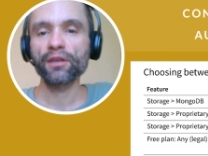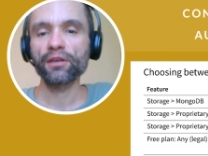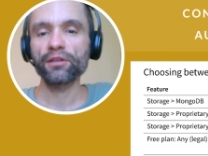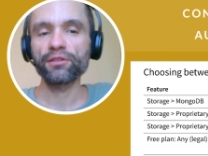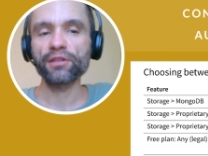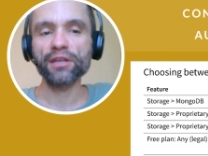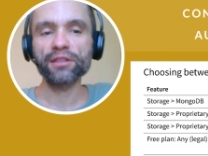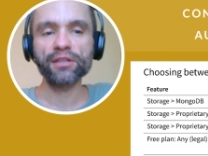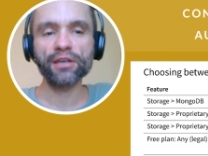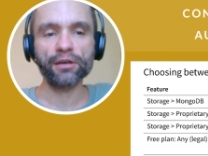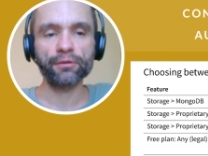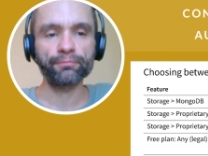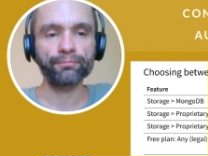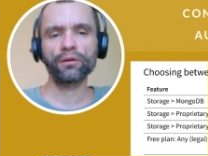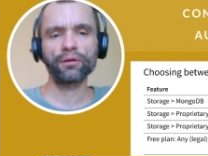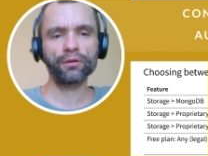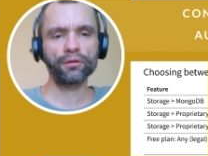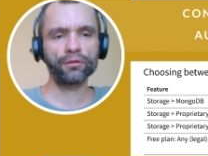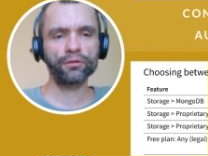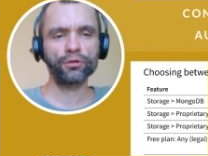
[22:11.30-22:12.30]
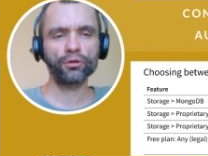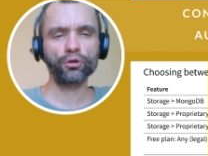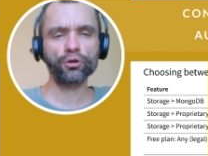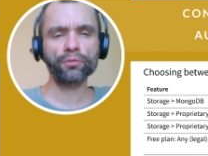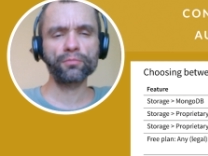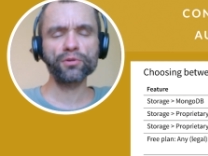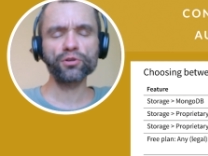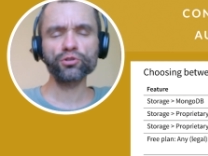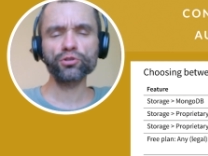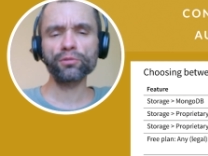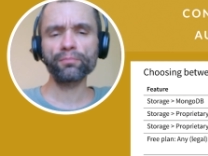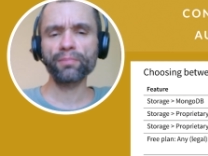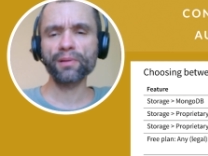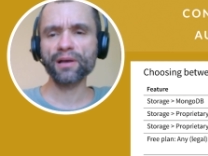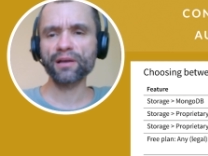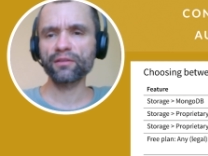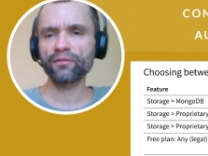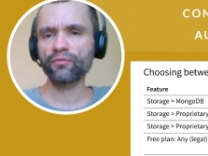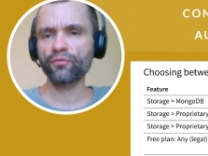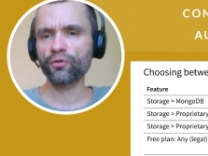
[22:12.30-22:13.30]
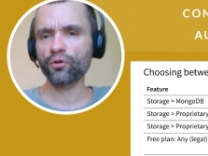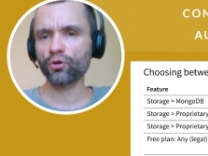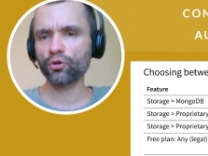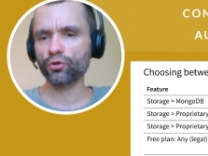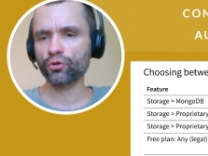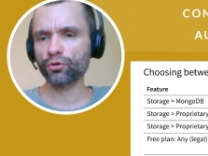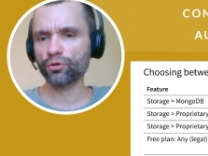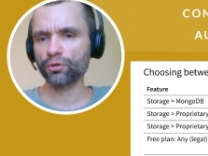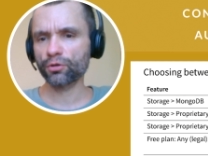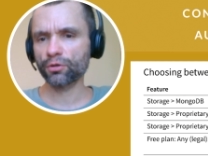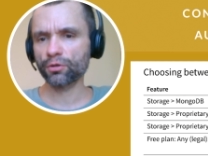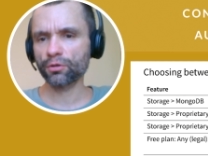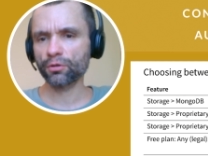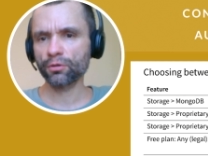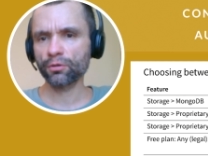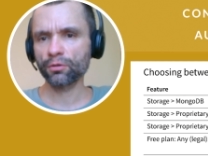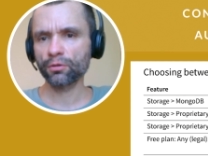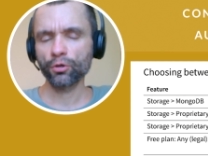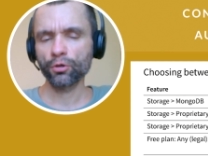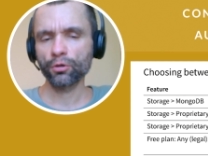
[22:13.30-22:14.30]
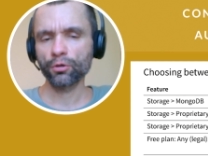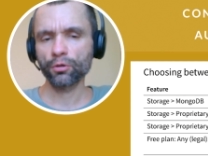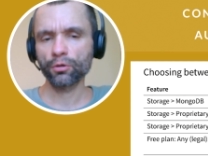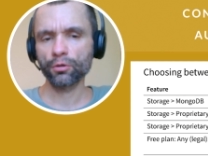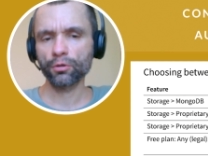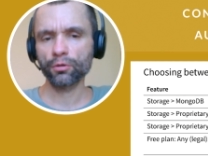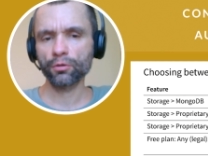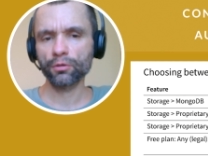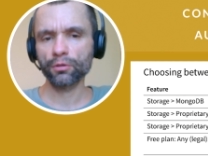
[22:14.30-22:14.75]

data. The commercial plan for uh,